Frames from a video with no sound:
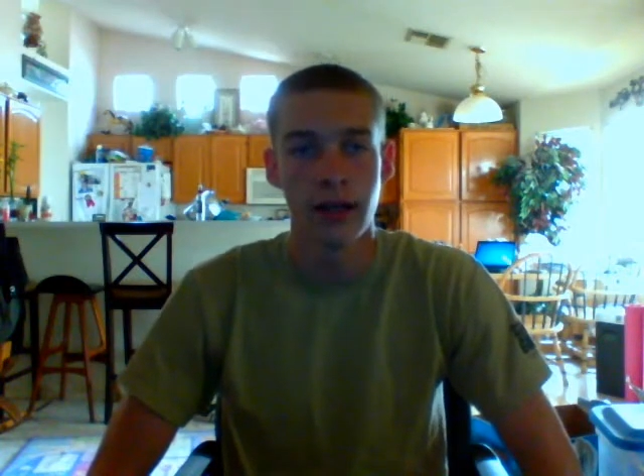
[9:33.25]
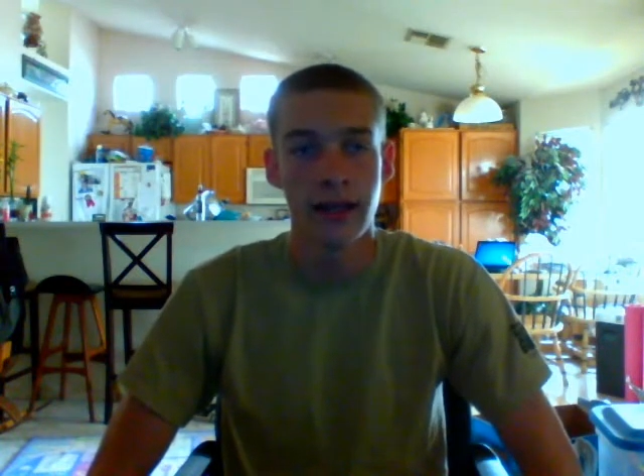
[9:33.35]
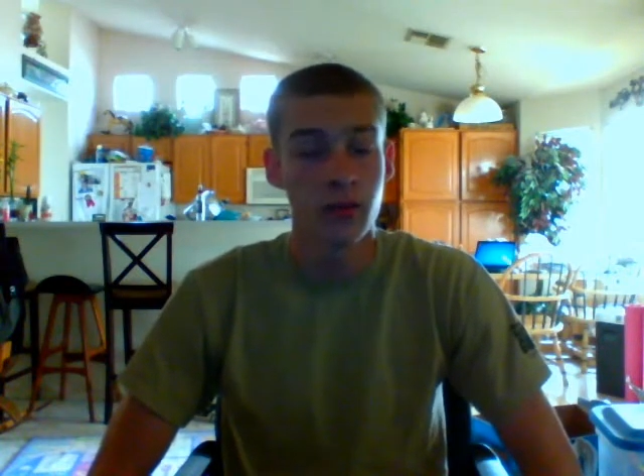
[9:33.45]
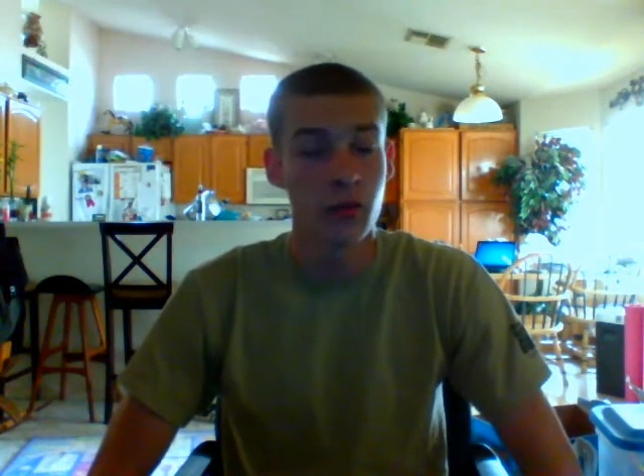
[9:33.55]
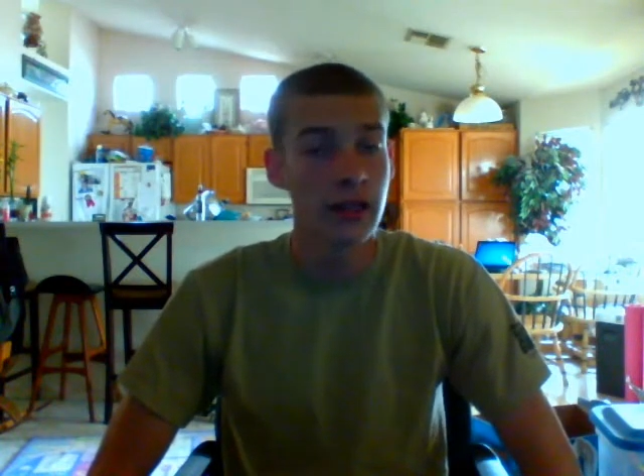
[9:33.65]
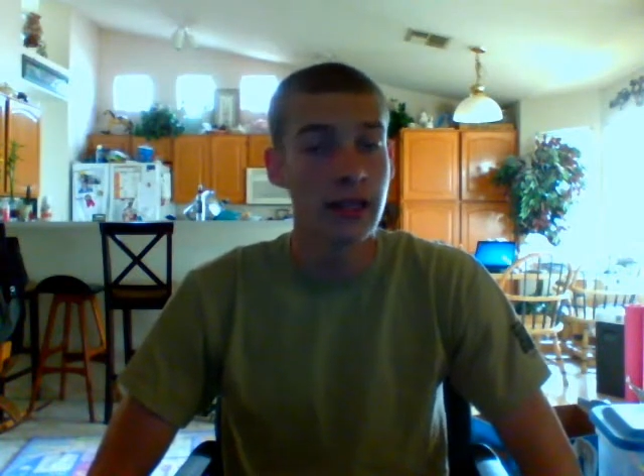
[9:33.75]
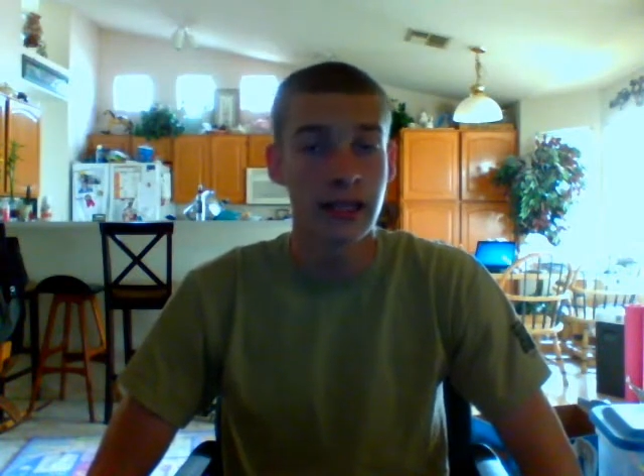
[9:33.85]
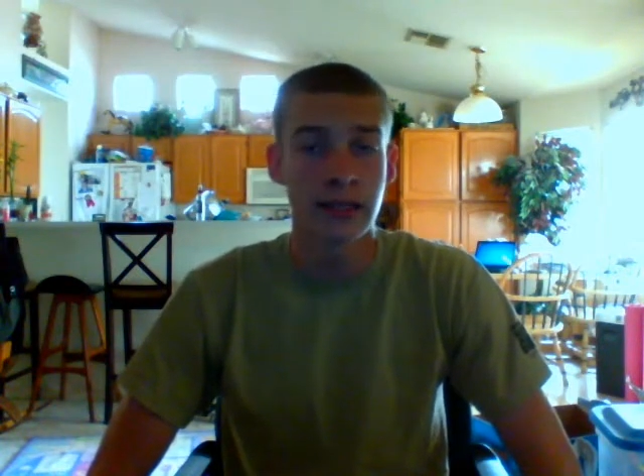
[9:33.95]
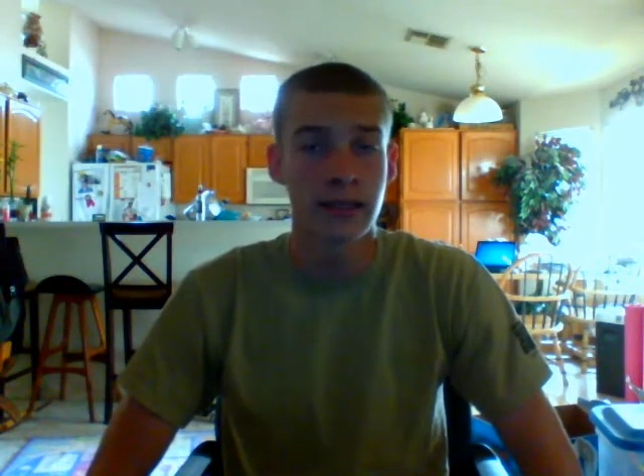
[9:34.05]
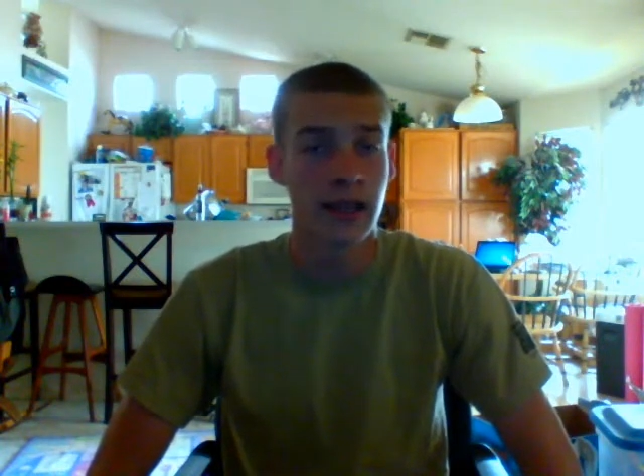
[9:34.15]
It really
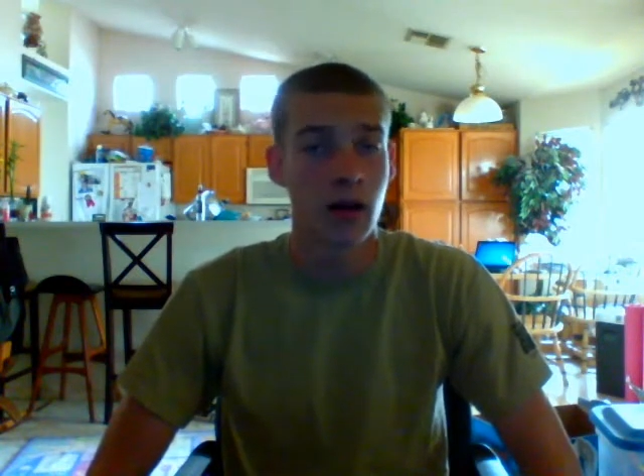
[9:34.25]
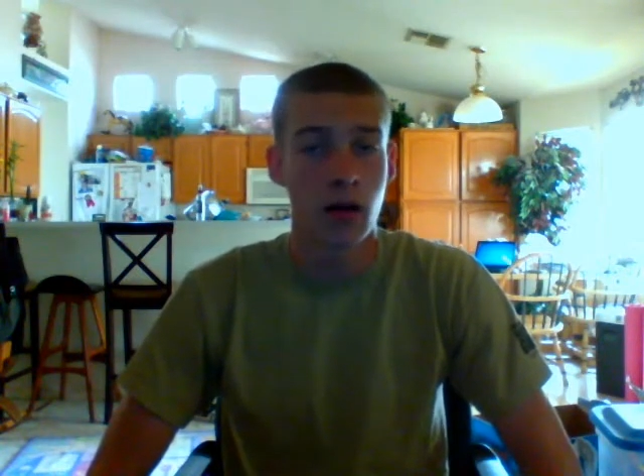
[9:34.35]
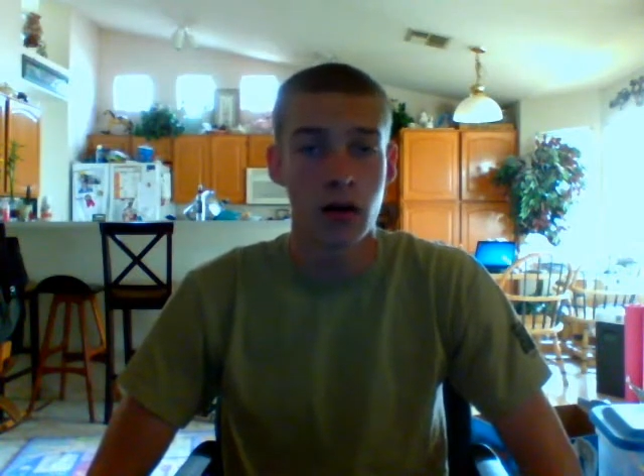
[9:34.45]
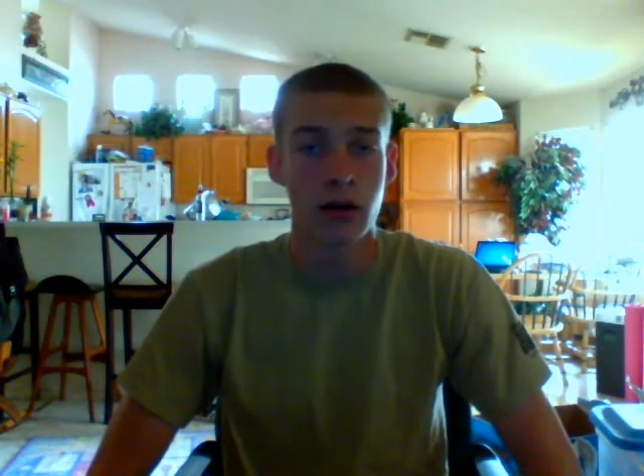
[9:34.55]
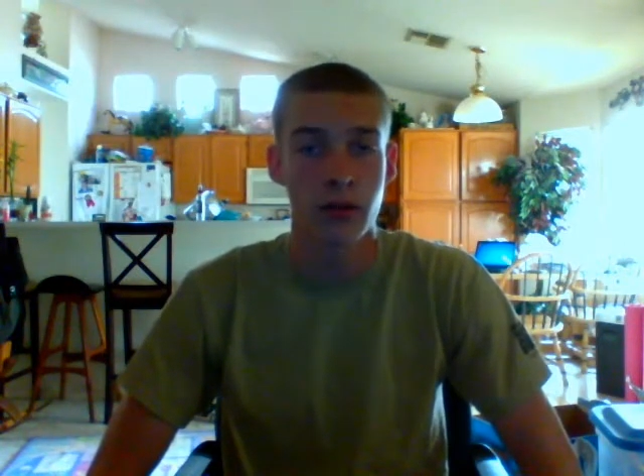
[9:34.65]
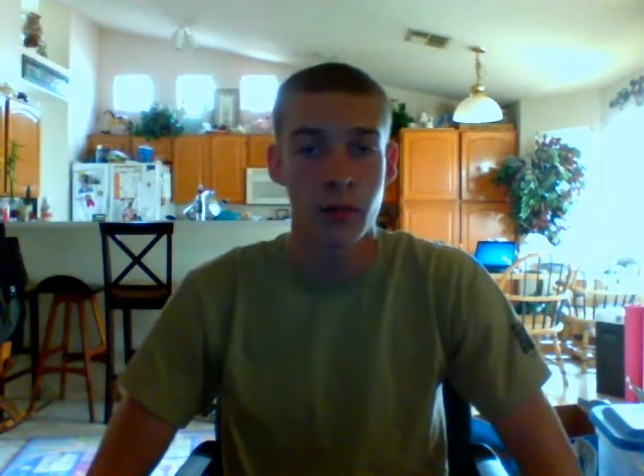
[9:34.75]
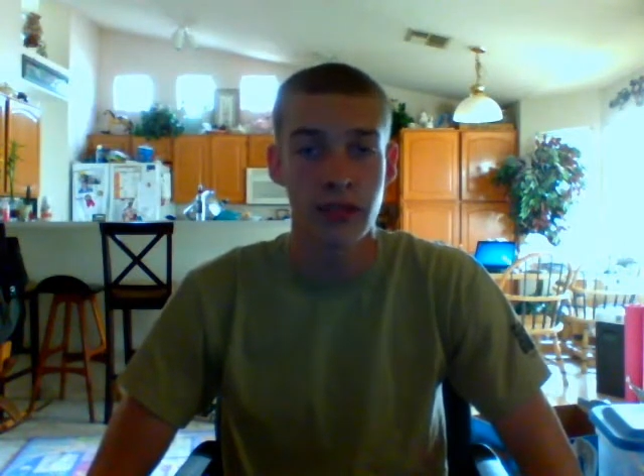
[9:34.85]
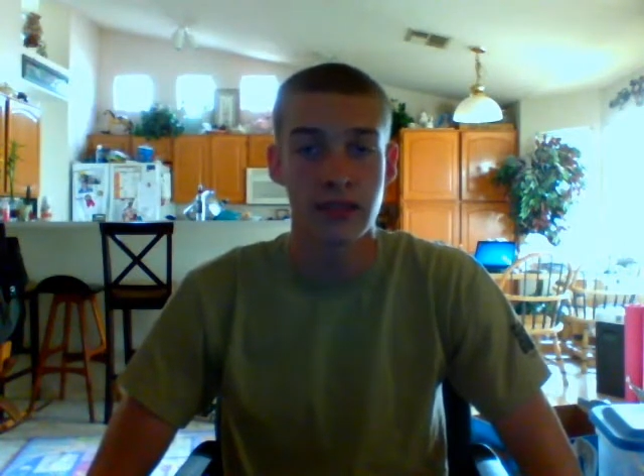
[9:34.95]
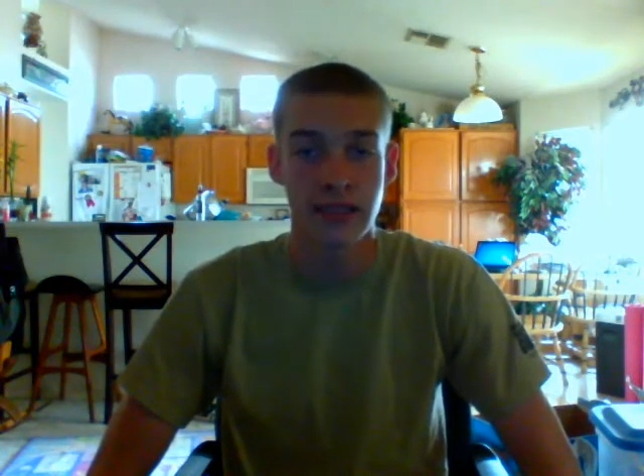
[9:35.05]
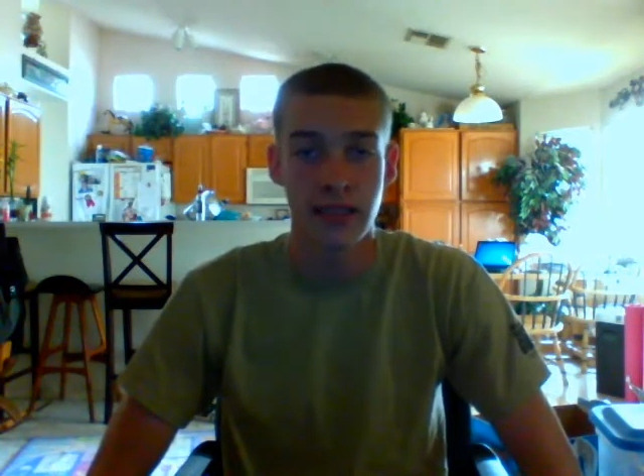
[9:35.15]
isn't that hard to
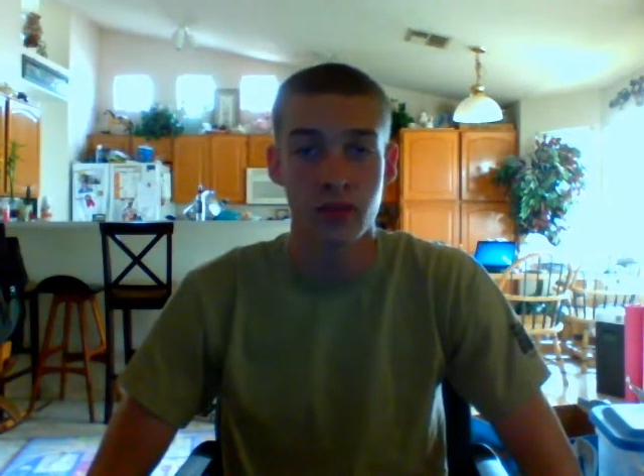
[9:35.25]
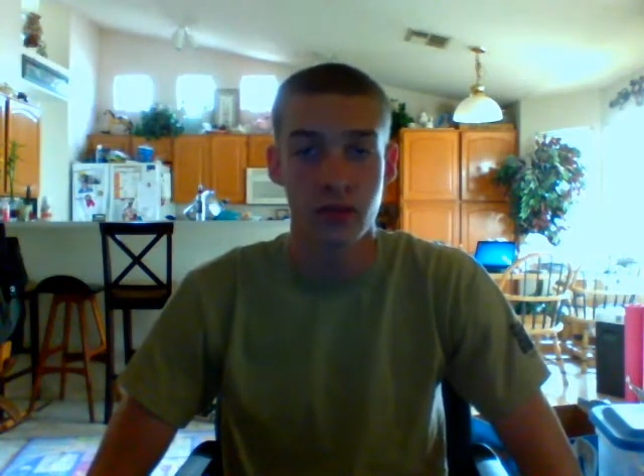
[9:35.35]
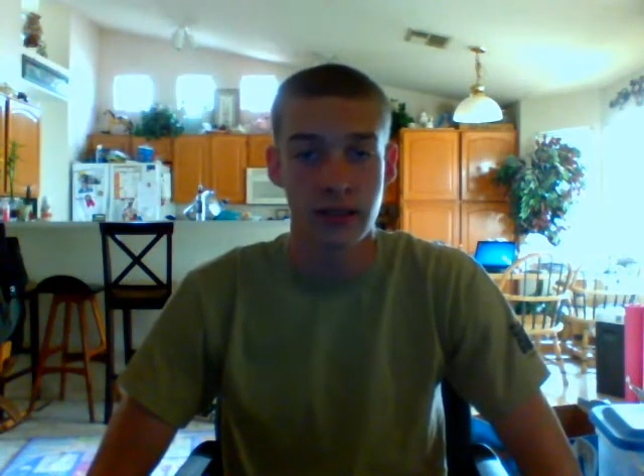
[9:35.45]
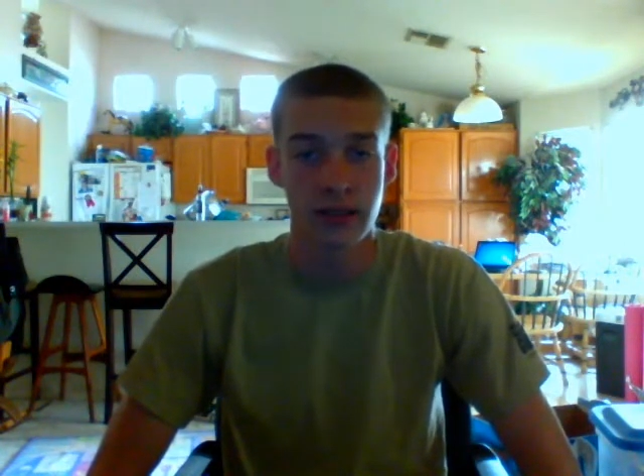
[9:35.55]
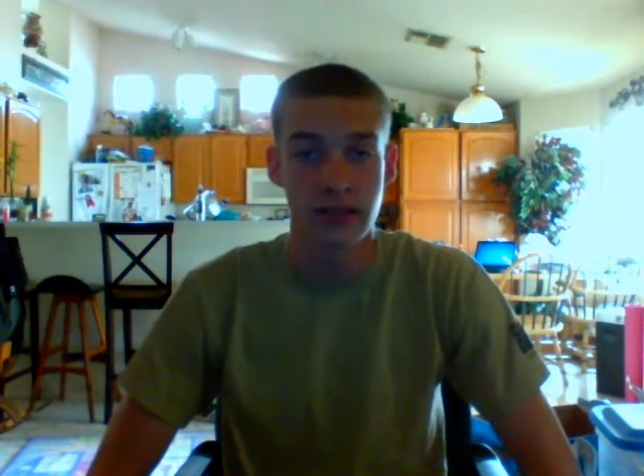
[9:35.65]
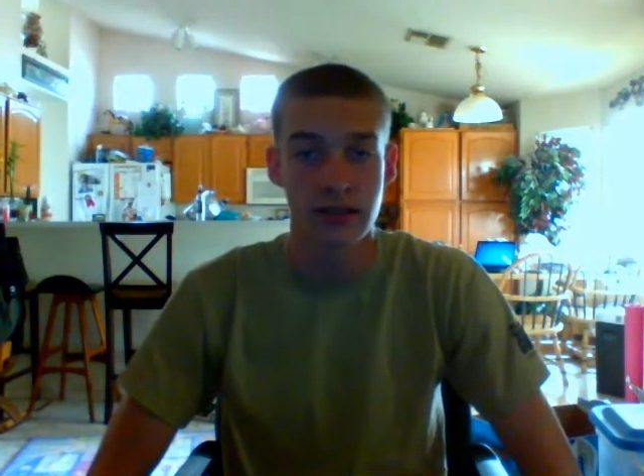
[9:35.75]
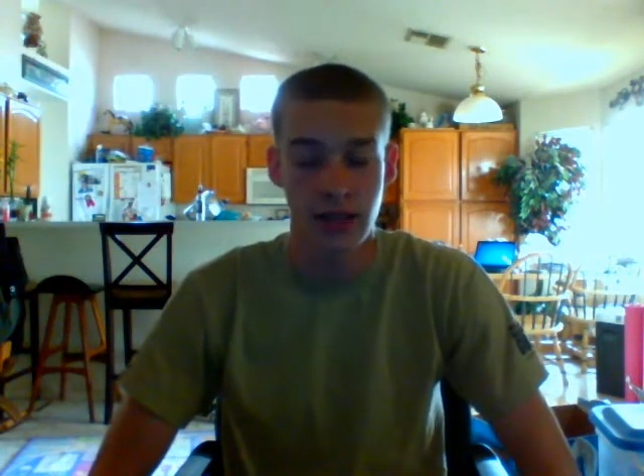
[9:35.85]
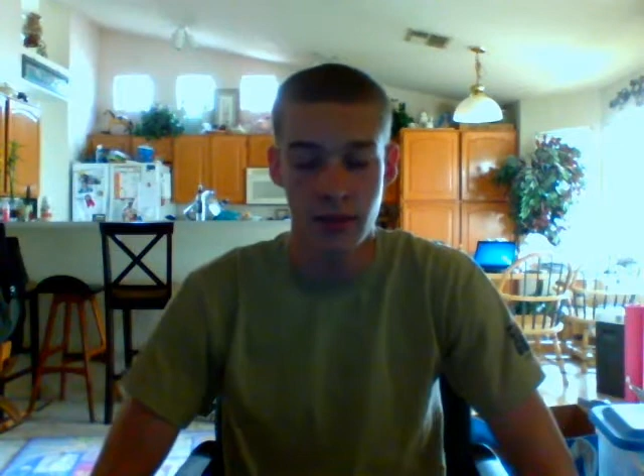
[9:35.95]
be safe with this.